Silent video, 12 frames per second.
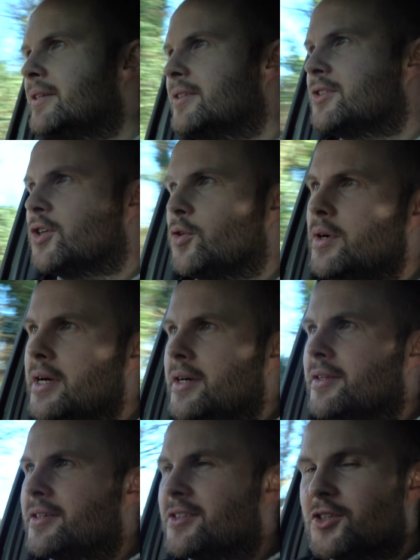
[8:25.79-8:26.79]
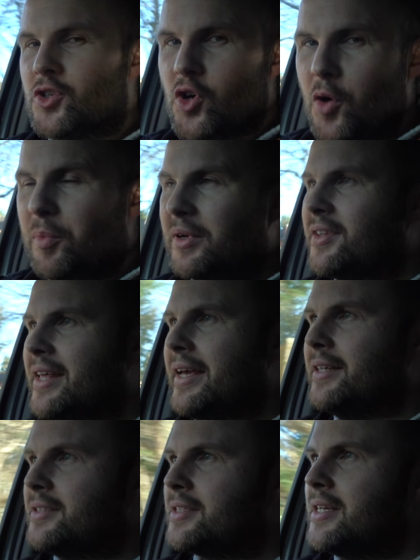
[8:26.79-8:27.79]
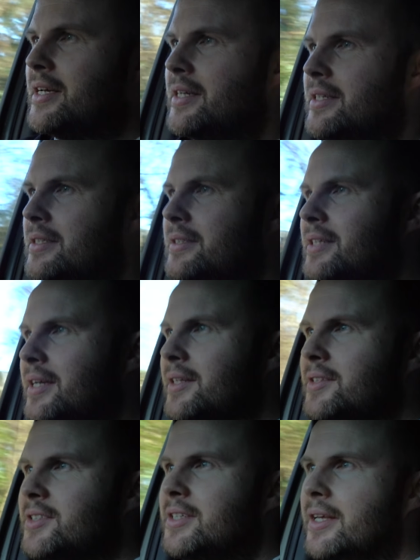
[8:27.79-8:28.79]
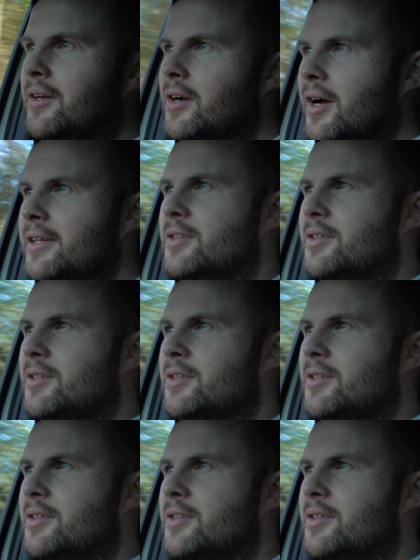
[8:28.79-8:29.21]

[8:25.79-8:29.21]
So there's a couple of things to consider.